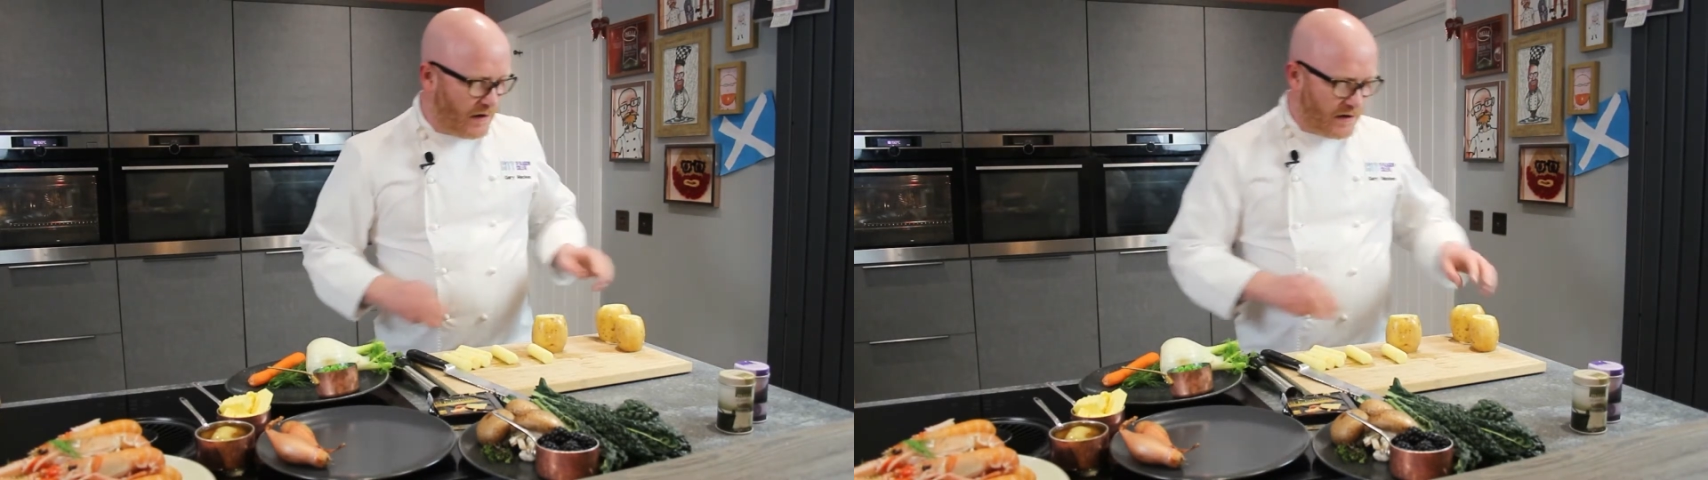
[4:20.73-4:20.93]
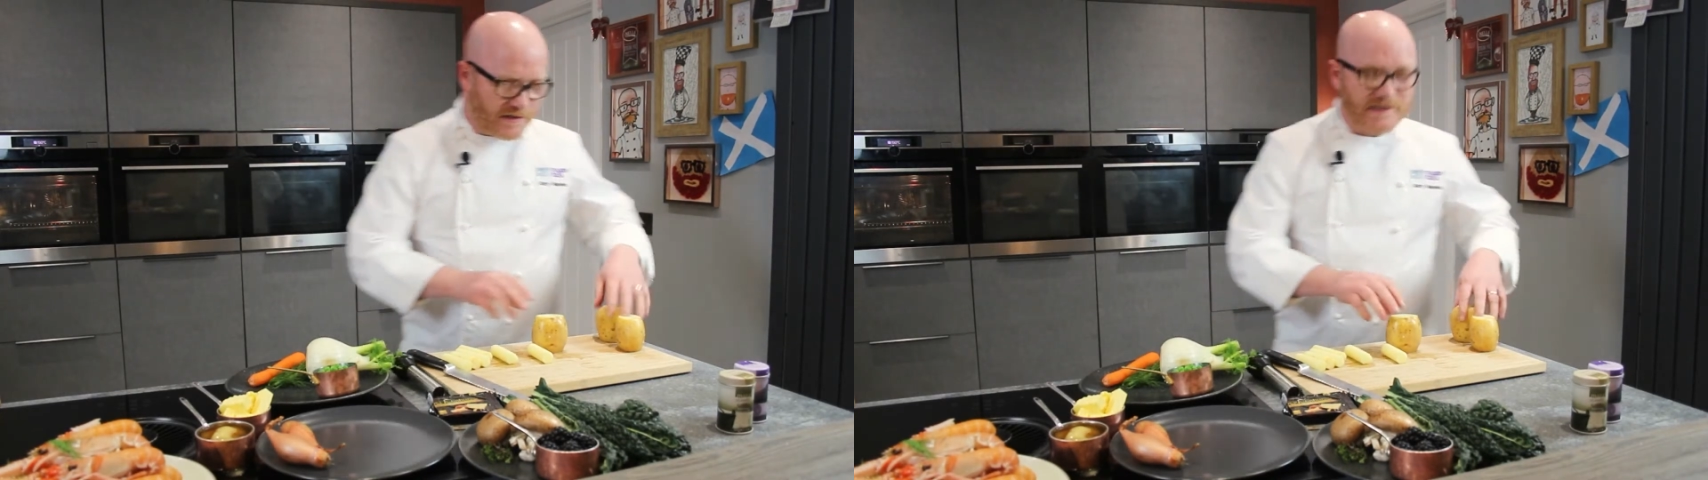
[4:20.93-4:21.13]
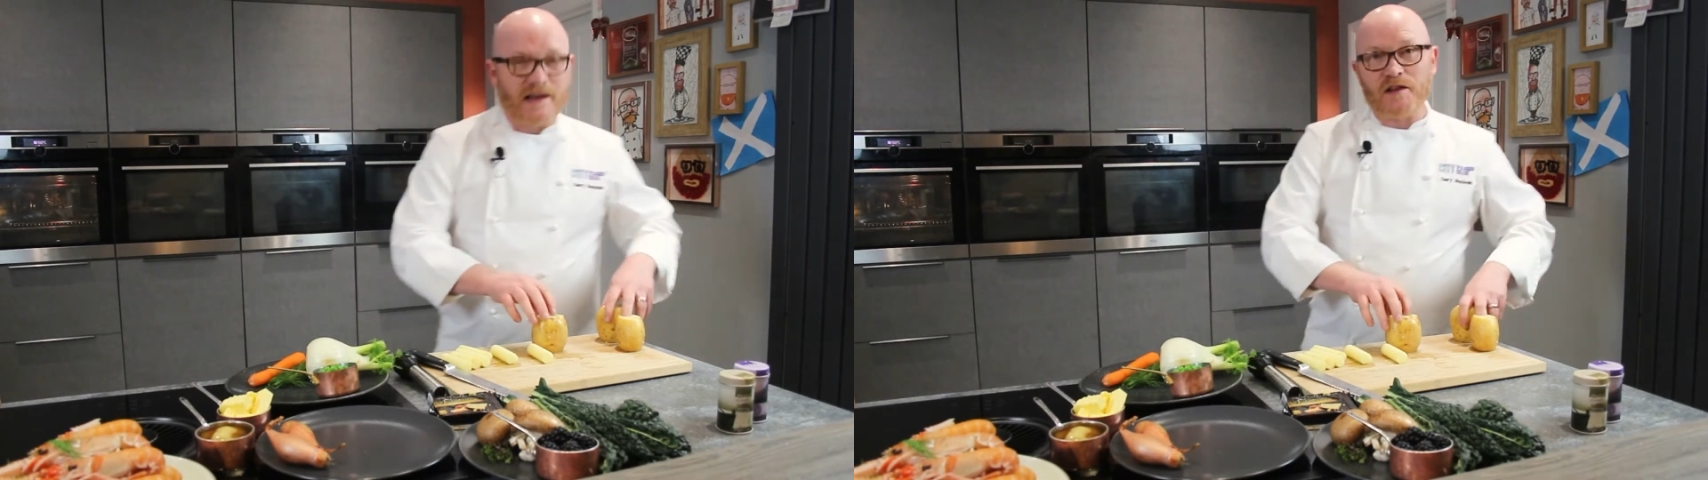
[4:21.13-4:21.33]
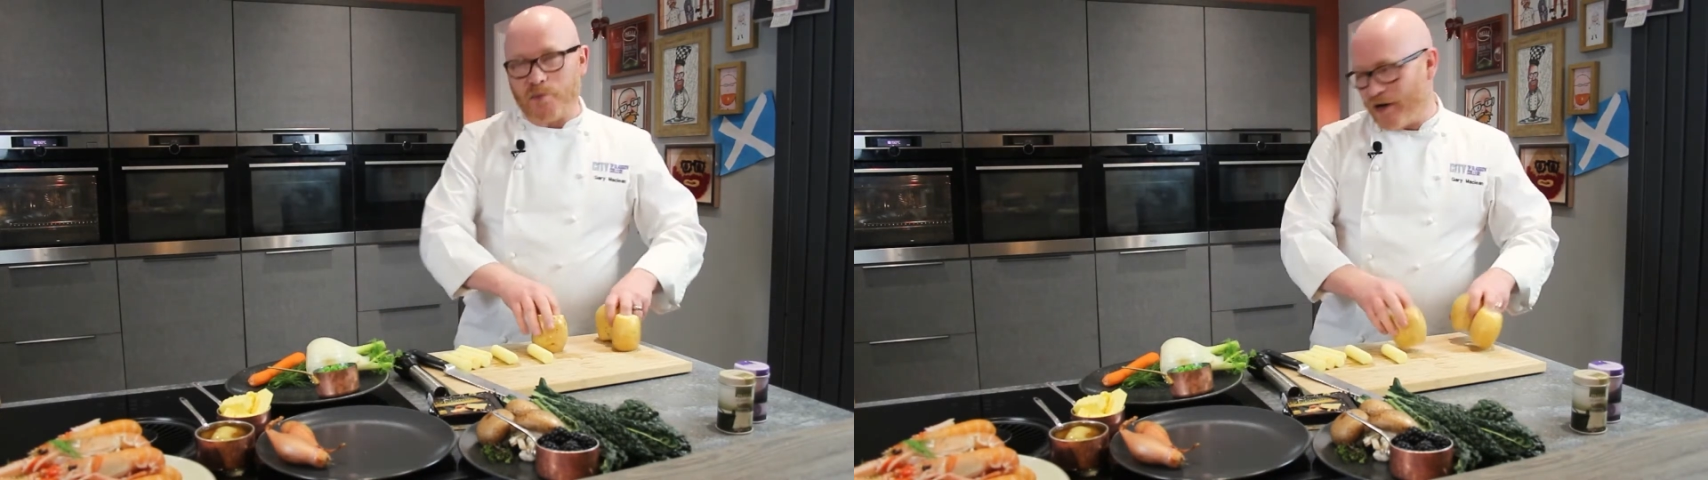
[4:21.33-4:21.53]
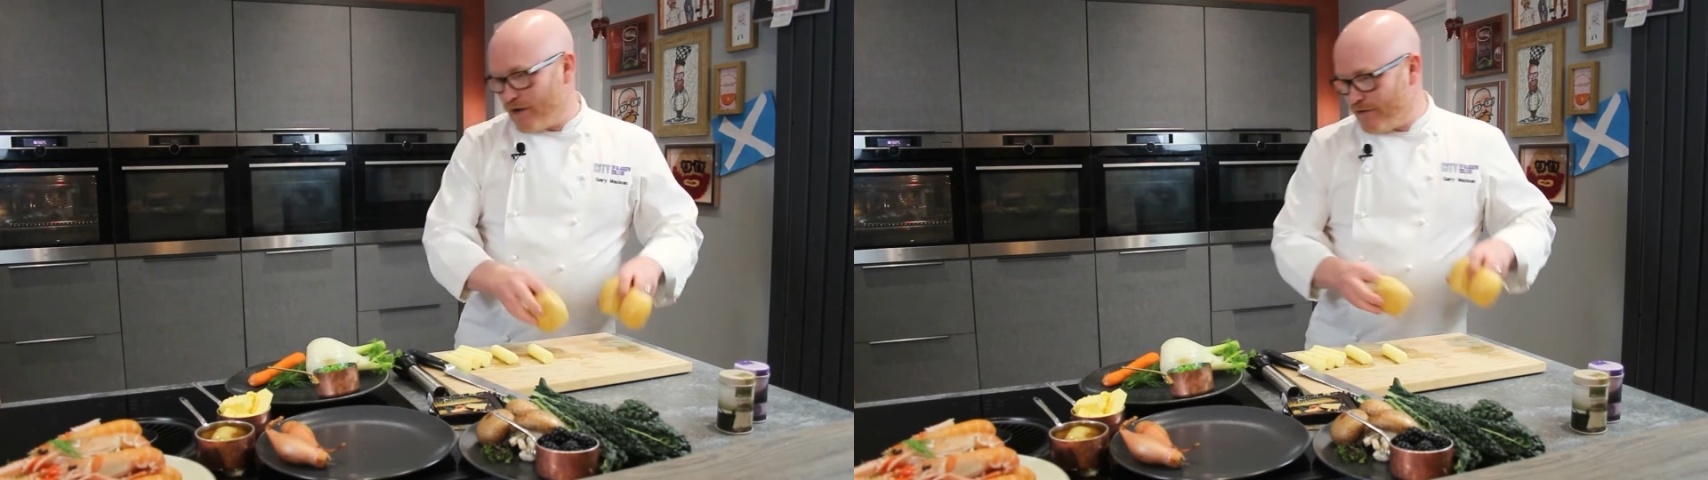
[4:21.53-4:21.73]

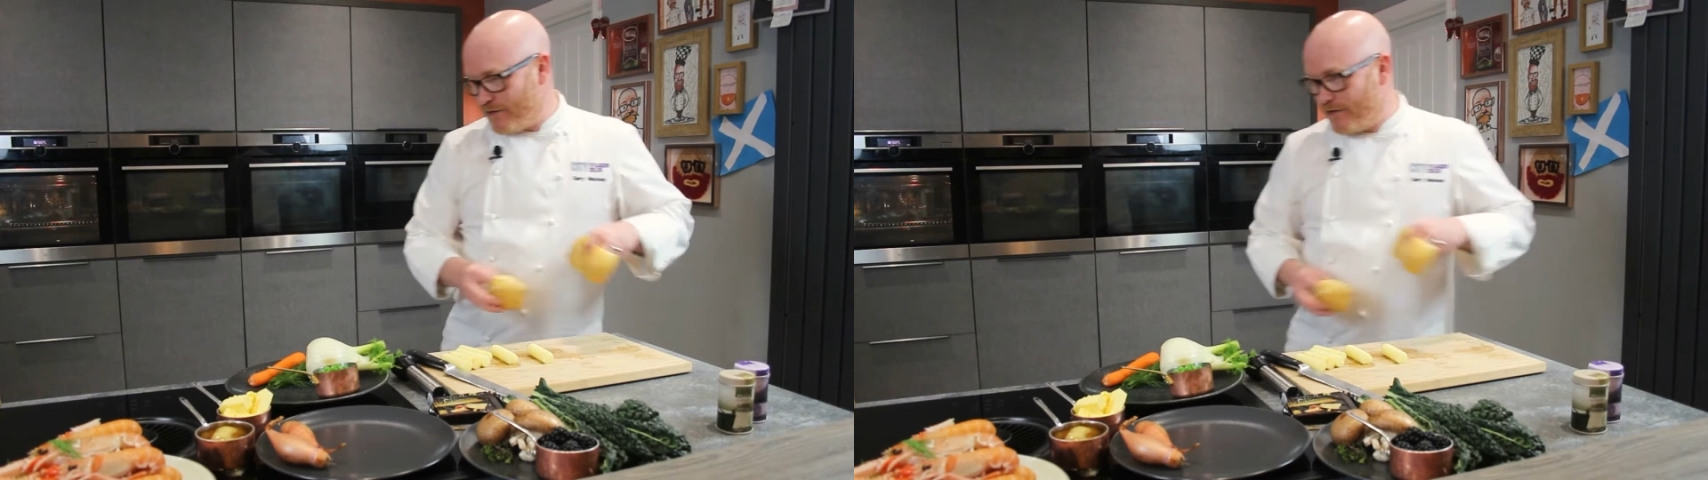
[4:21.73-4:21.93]
celebrating